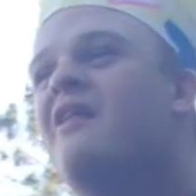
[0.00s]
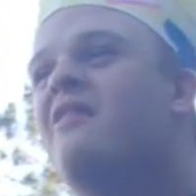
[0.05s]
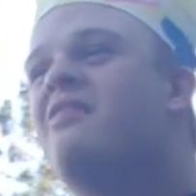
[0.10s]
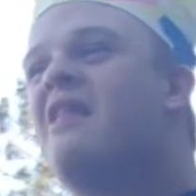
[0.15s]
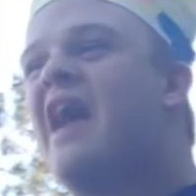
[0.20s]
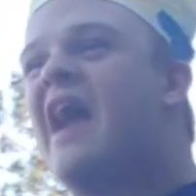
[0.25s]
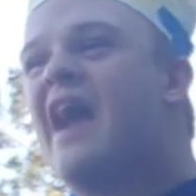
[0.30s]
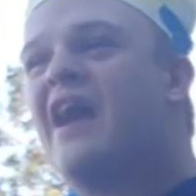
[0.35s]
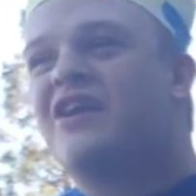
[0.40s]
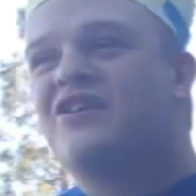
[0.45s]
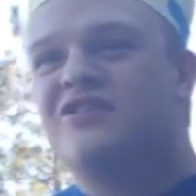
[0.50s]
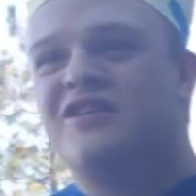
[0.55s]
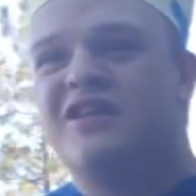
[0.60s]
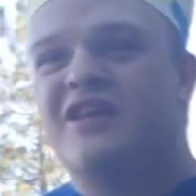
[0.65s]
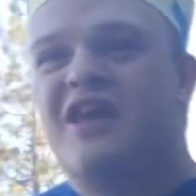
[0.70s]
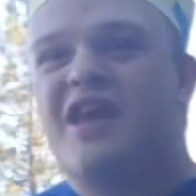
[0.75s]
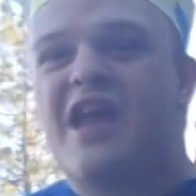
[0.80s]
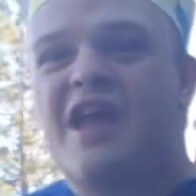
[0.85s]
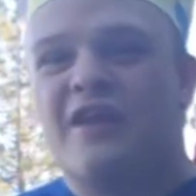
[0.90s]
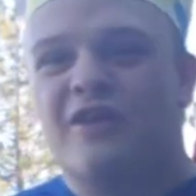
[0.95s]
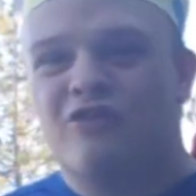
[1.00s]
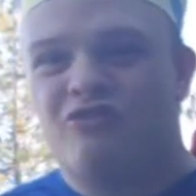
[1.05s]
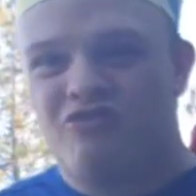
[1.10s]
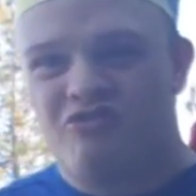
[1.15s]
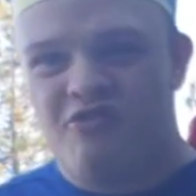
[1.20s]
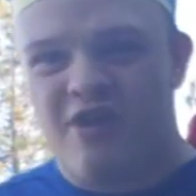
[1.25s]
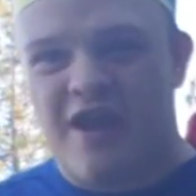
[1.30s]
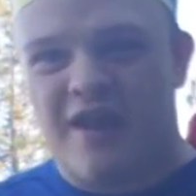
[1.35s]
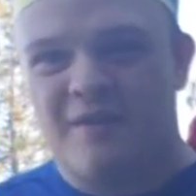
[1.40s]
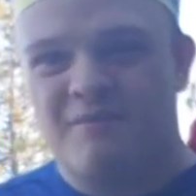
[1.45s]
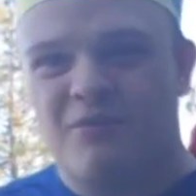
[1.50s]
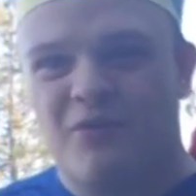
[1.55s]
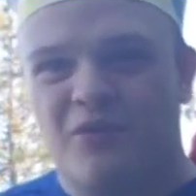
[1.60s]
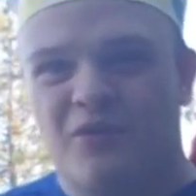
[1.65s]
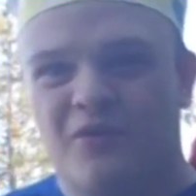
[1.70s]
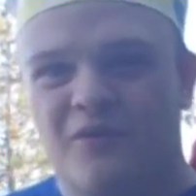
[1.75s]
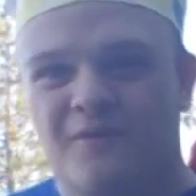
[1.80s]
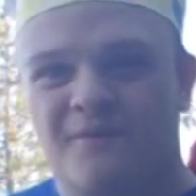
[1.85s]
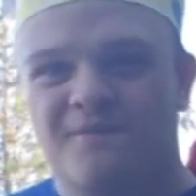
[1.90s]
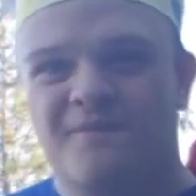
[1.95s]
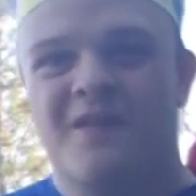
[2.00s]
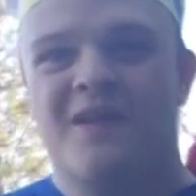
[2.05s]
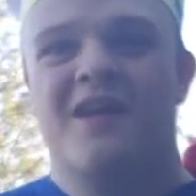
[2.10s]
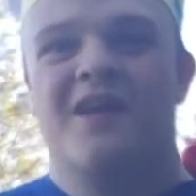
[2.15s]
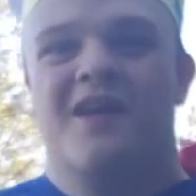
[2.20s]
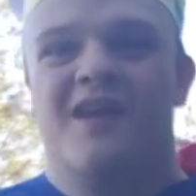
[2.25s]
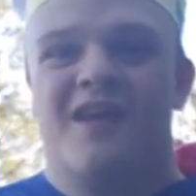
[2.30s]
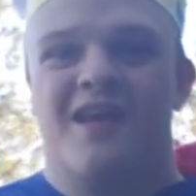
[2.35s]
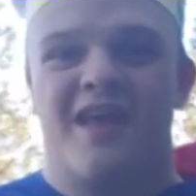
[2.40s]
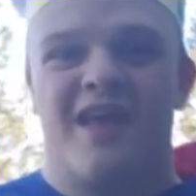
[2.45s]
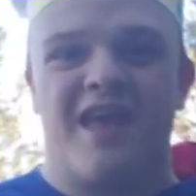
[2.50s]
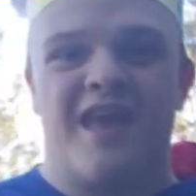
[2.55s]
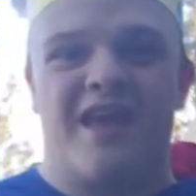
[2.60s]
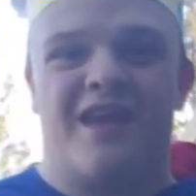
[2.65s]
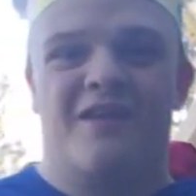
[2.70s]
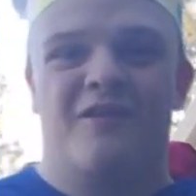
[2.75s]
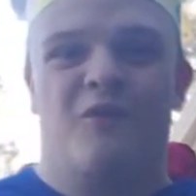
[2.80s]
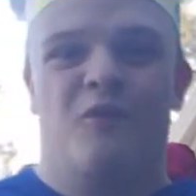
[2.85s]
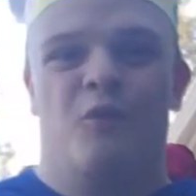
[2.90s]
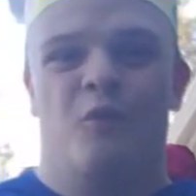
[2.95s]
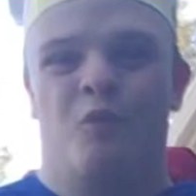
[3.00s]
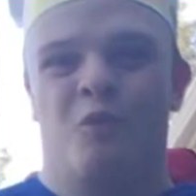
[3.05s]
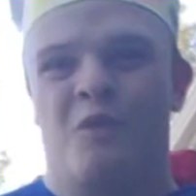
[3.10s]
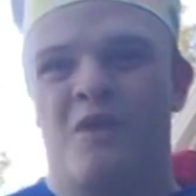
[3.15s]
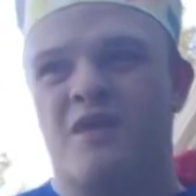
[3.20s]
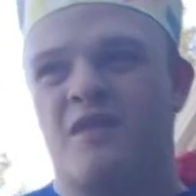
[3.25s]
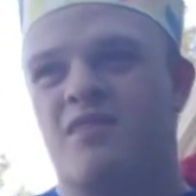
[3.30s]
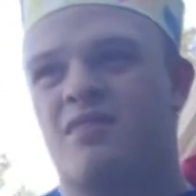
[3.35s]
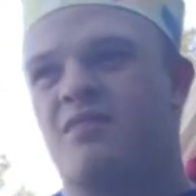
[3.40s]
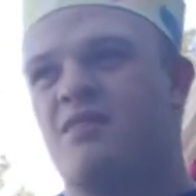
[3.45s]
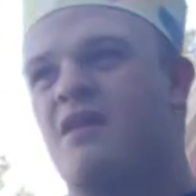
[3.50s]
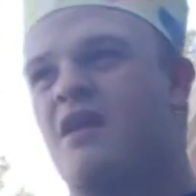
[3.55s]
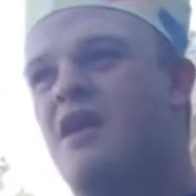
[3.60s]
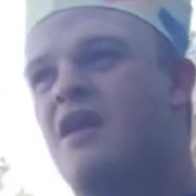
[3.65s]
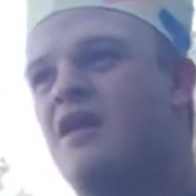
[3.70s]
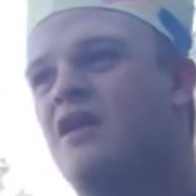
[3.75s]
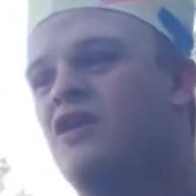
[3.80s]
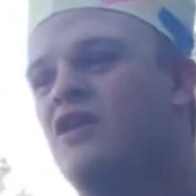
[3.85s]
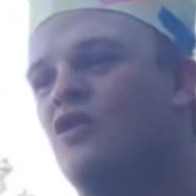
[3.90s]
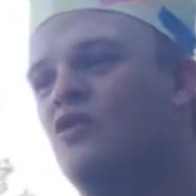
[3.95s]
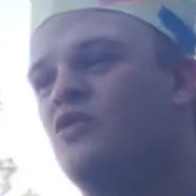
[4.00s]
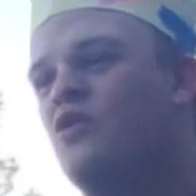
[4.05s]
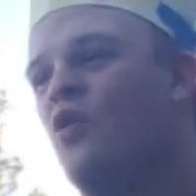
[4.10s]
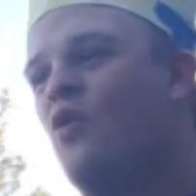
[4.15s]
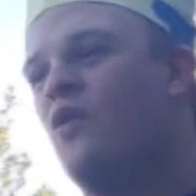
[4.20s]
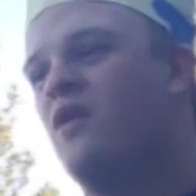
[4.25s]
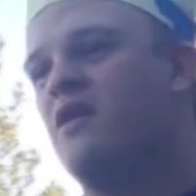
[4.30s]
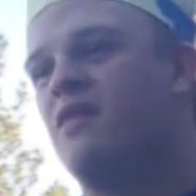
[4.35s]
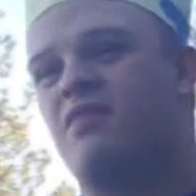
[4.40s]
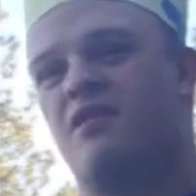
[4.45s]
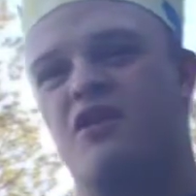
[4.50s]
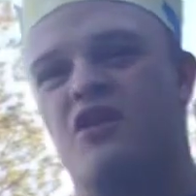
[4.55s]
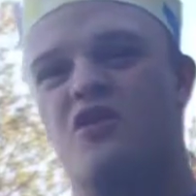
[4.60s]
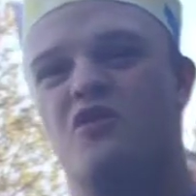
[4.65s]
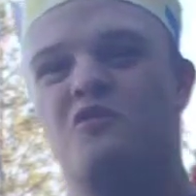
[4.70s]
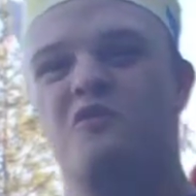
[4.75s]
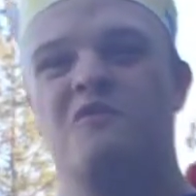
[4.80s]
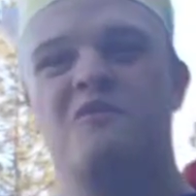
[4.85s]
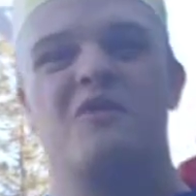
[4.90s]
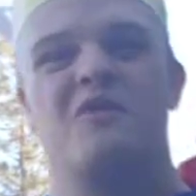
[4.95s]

is actually incredible, and once they go towards you,